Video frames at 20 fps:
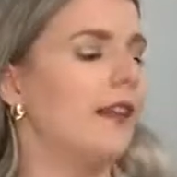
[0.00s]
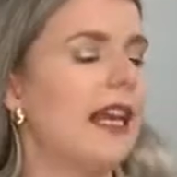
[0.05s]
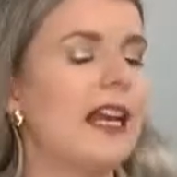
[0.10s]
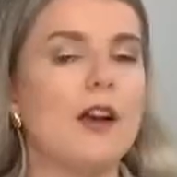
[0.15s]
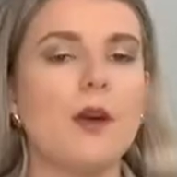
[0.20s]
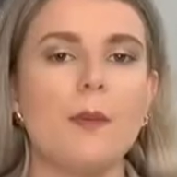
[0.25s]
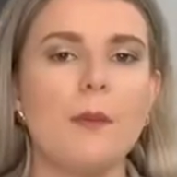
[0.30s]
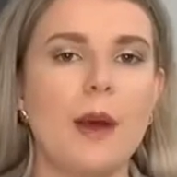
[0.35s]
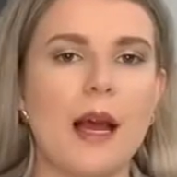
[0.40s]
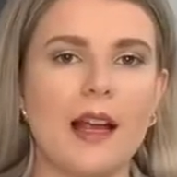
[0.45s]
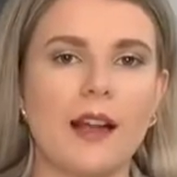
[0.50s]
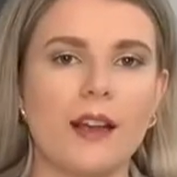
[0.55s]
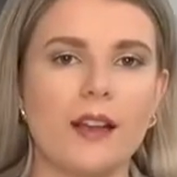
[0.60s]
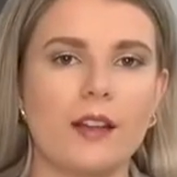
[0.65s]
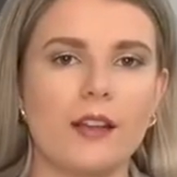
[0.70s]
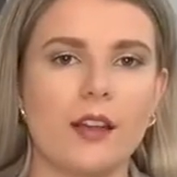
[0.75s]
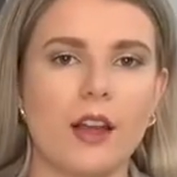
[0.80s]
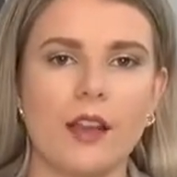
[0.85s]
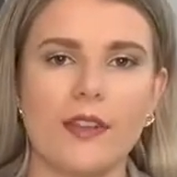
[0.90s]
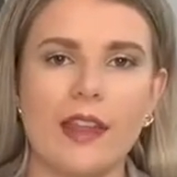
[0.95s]
come back,
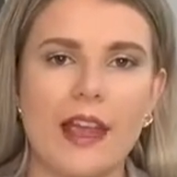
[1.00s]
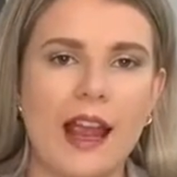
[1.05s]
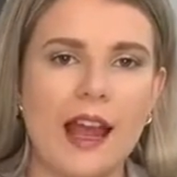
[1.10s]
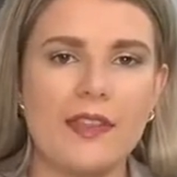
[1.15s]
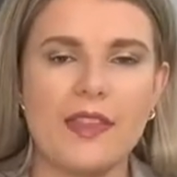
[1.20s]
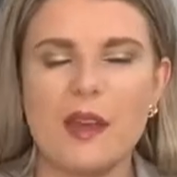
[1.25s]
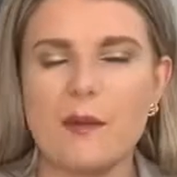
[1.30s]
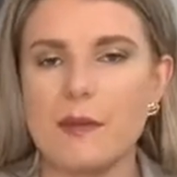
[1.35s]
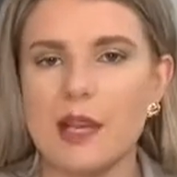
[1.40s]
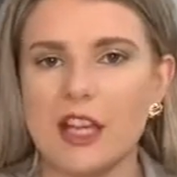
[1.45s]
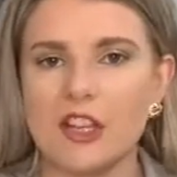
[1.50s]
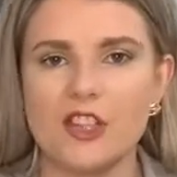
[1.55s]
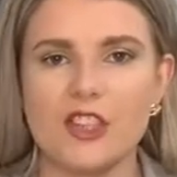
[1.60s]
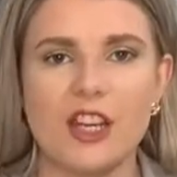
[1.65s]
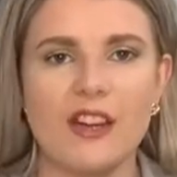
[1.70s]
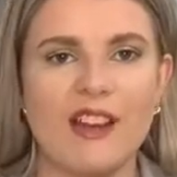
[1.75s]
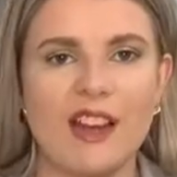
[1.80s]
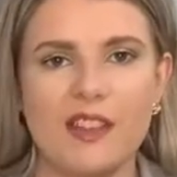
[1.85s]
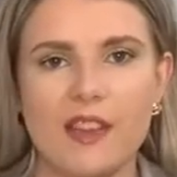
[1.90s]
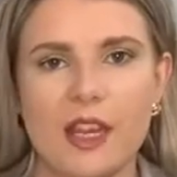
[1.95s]
like they had them last year
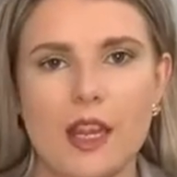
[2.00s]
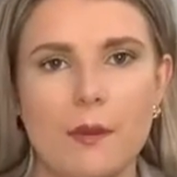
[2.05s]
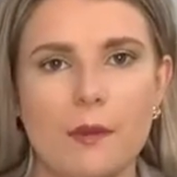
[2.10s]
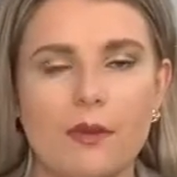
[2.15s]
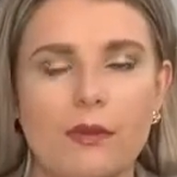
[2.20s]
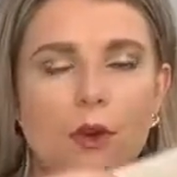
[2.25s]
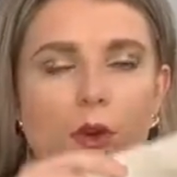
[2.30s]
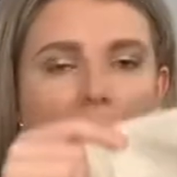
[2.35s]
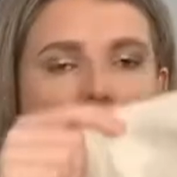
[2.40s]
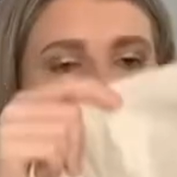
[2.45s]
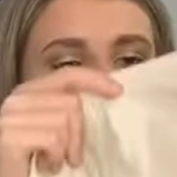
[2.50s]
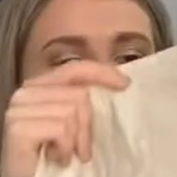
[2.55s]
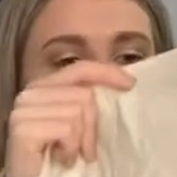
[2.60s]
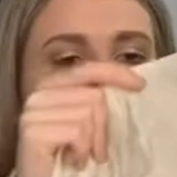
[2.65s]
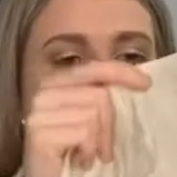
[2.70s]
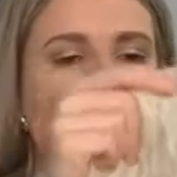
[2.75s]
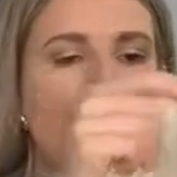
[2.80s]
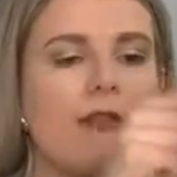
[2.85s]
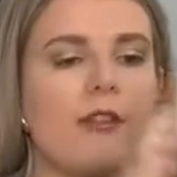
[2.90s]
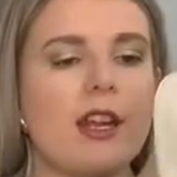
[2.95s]
and the year before, they come back
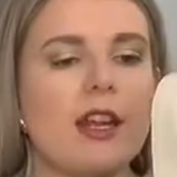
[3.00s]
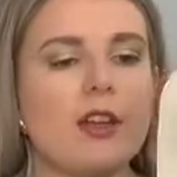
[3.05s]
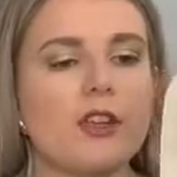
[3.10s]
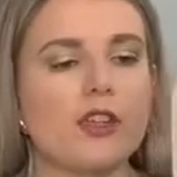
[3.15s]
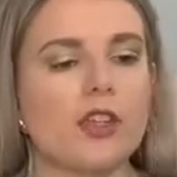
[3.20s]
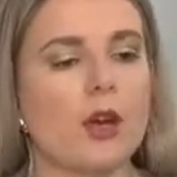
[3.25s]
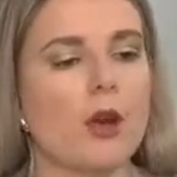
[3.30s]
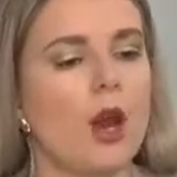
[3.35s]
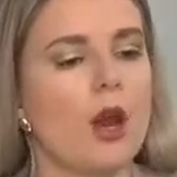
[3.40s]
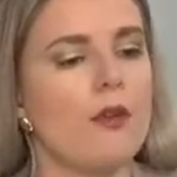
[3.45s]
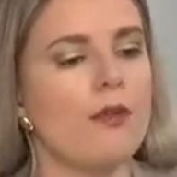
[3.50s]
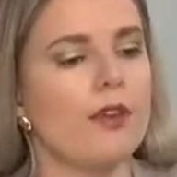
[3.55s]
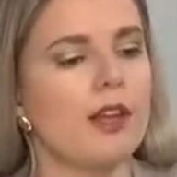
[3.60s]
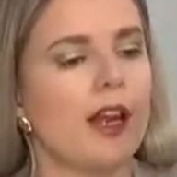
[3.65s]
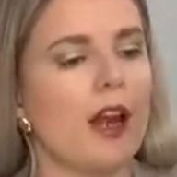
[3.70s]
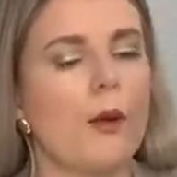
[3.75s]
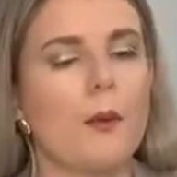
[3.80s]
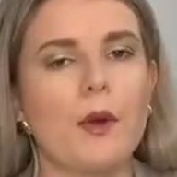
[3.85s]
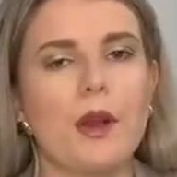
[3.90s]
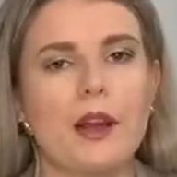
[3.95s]
every year, so hopefully
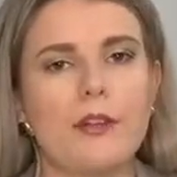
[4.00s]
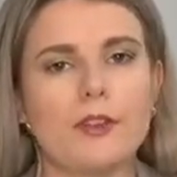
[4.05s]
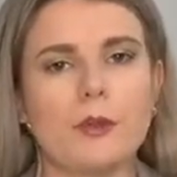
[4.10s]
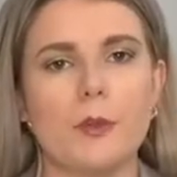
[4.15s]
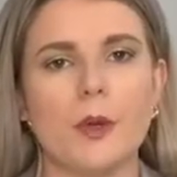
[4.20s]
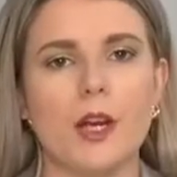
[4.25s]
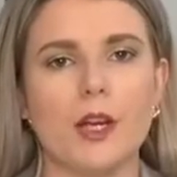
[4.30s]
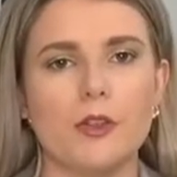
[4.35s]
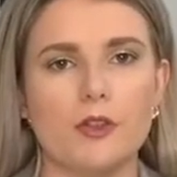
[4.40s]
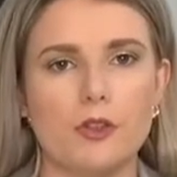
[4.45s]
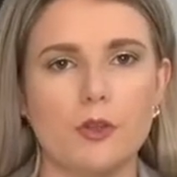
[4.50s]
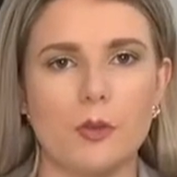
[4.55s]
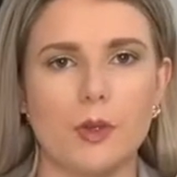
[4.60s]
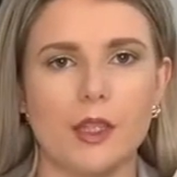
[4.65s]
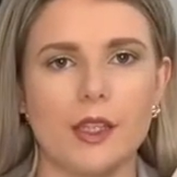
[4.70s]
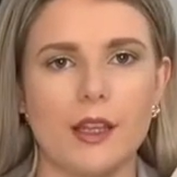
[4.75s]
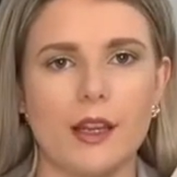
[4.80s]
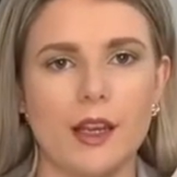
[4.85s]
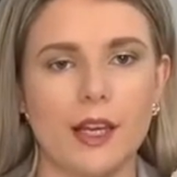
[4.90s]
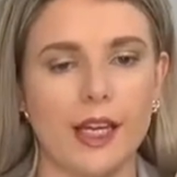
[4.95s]
I won't have to buy a new
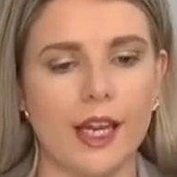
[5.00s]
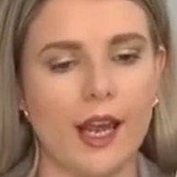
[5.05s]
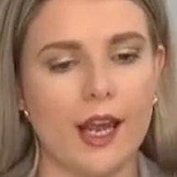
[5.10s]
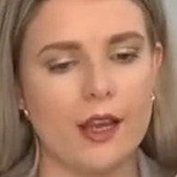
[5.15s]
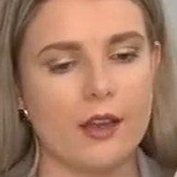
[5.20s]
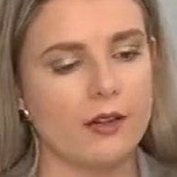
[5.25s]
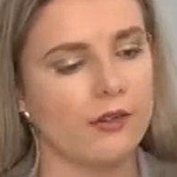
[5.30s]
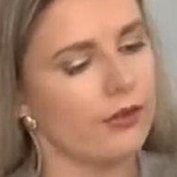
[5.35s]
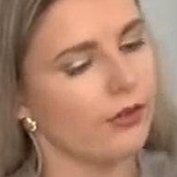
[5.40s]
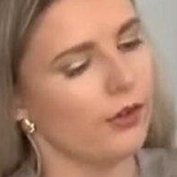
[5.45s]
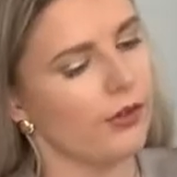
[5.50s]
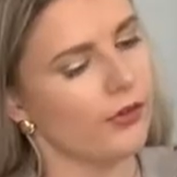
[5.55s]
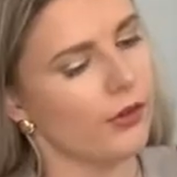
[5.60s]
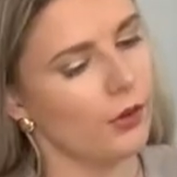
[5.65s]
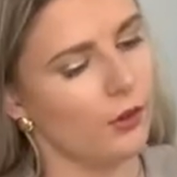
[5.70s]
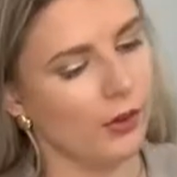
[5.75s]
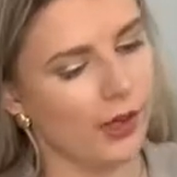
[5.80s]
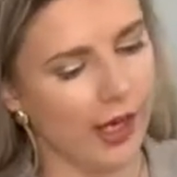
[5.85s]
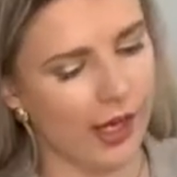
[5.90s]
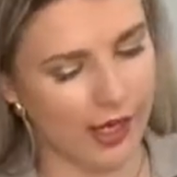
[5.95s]
one again for a few
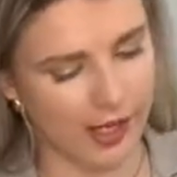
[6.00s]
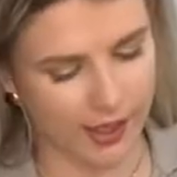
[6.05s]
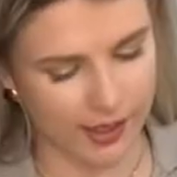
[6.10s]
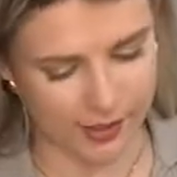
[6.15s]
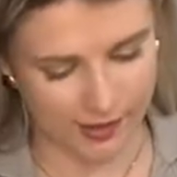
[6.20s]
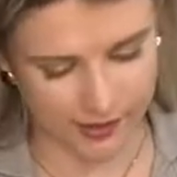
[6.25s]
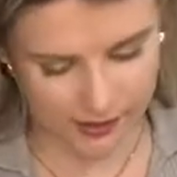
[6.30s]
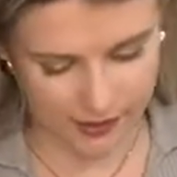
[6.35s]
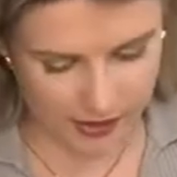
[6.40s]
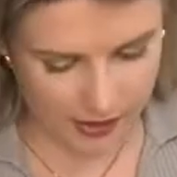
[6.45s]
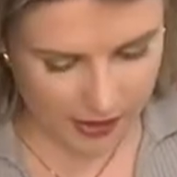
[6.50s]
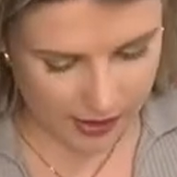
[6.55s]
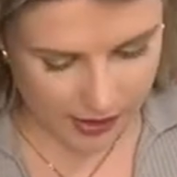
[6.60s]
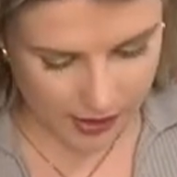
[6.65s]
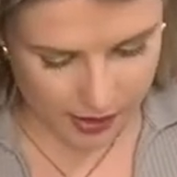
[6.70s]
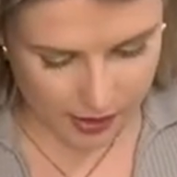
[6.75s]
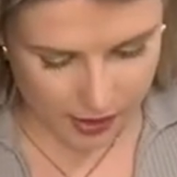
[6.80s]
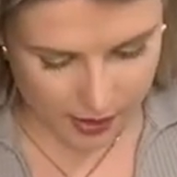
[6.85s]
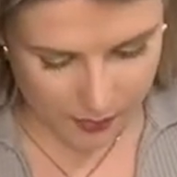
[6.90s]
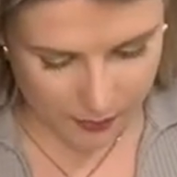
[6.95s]
years.
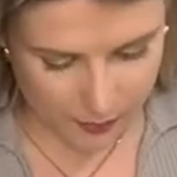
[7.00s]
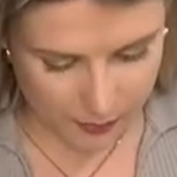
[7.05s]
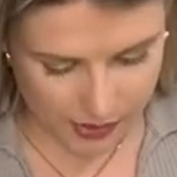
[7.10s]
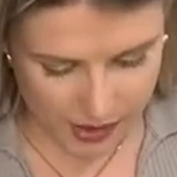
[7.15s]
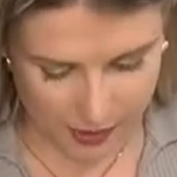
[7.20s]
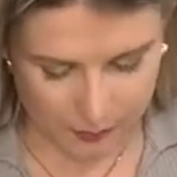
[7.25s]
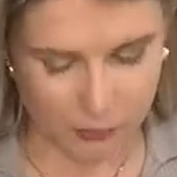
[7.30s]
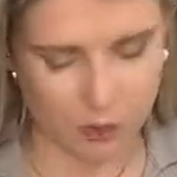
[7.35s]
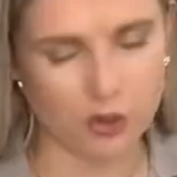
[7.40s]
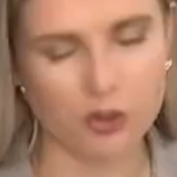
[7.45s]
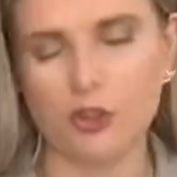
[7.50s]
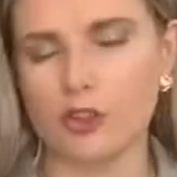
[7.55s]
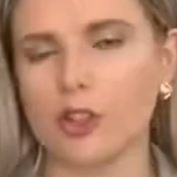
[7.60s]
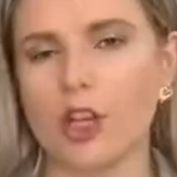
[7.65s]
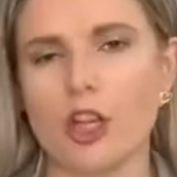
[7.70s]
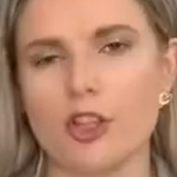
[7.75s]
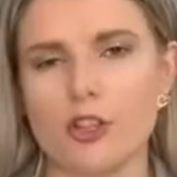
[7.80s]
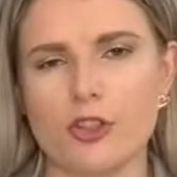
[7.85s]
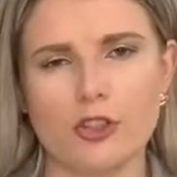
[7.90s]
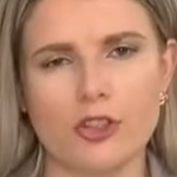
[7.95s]
But yeah, I'm just, I
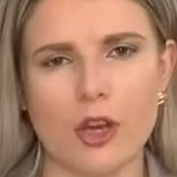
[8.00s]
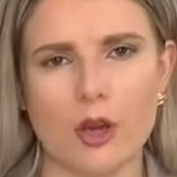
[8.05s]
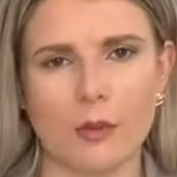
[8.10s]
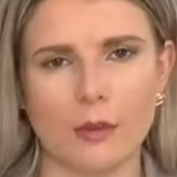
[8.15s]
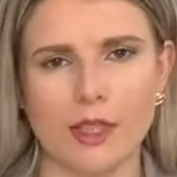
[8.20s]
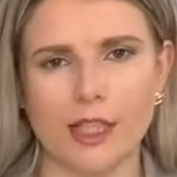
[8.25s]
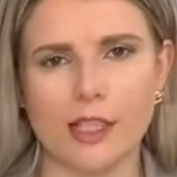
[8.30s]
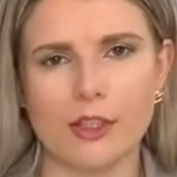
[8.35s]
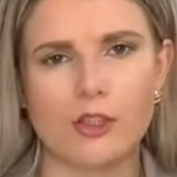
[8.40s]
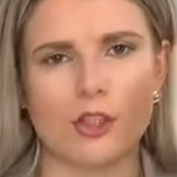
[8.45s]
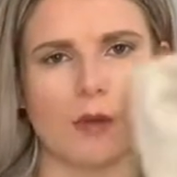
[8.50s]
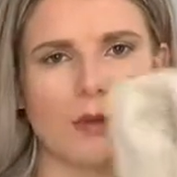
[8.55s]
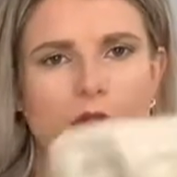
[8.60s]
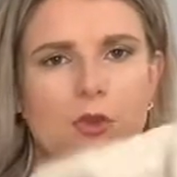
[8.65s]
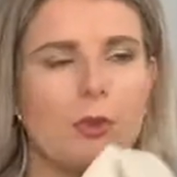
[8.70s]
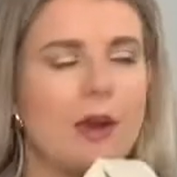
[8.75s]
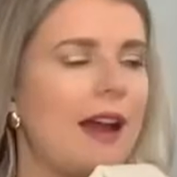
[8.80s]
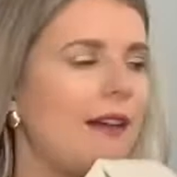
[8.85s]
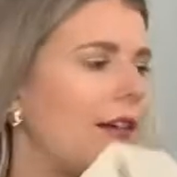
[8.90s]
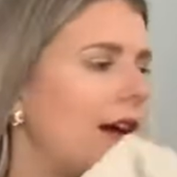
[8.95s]
just know I'm gonna get so much
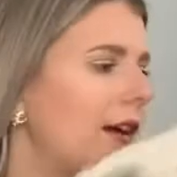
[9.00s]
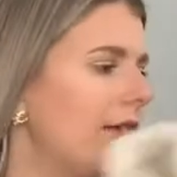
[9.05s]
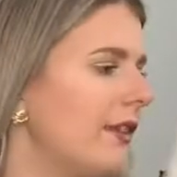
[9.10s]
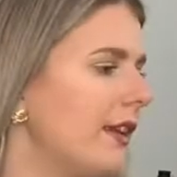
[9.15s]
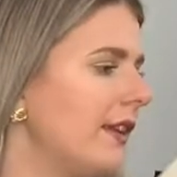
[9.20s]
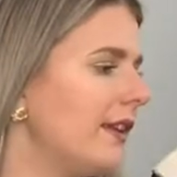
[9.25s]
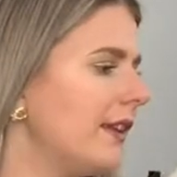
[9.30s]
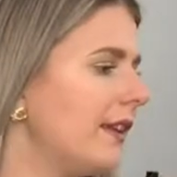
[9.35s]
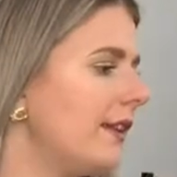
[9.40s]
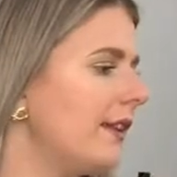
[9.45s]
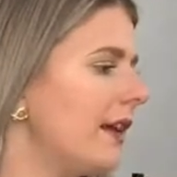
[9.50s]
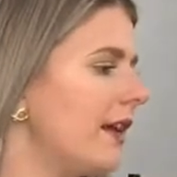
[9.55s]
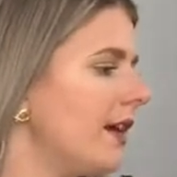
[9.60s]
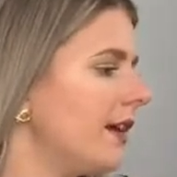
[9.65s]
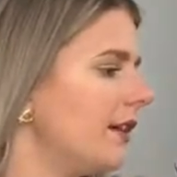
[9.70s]
wear out of this this year.